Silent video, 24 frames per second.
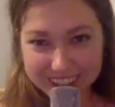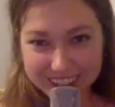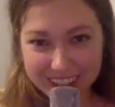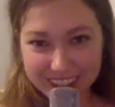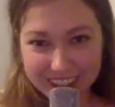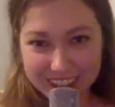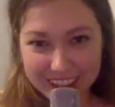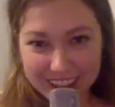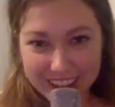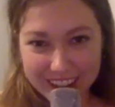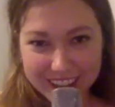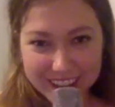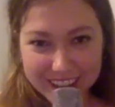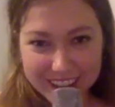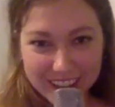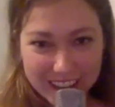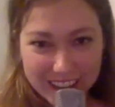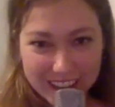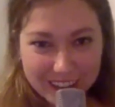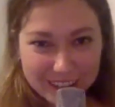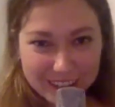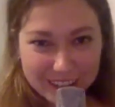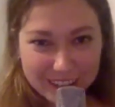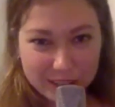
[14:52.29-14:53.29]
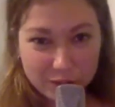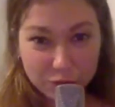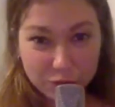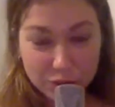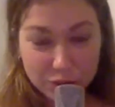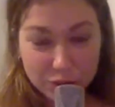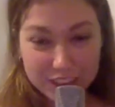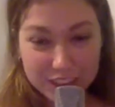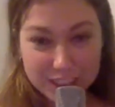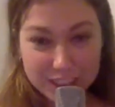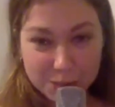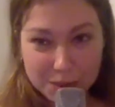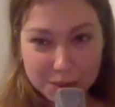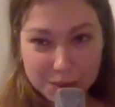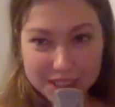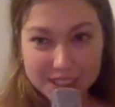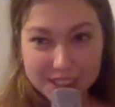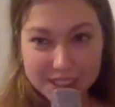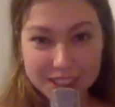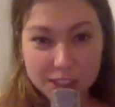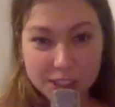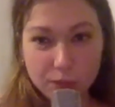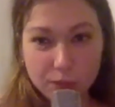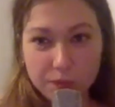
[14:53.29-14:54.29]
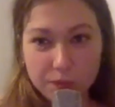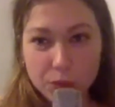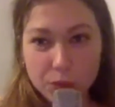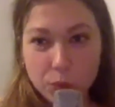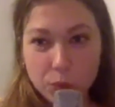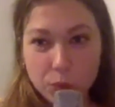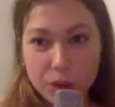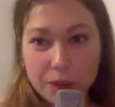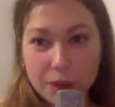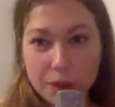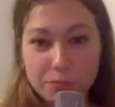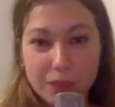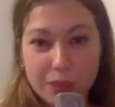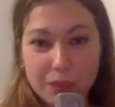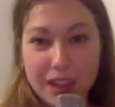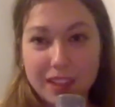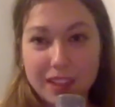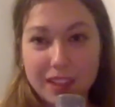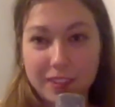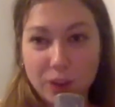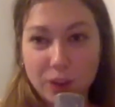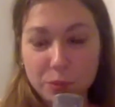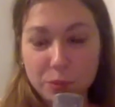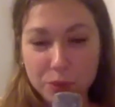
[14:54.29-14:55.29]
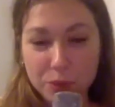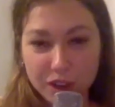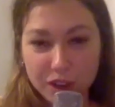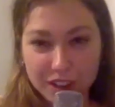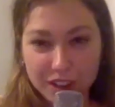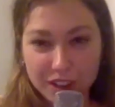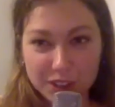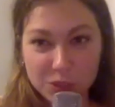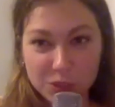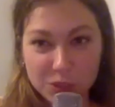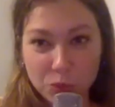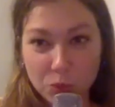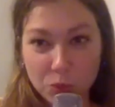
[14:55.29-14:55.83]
Like in the end, for these businesses, we're not buying their products.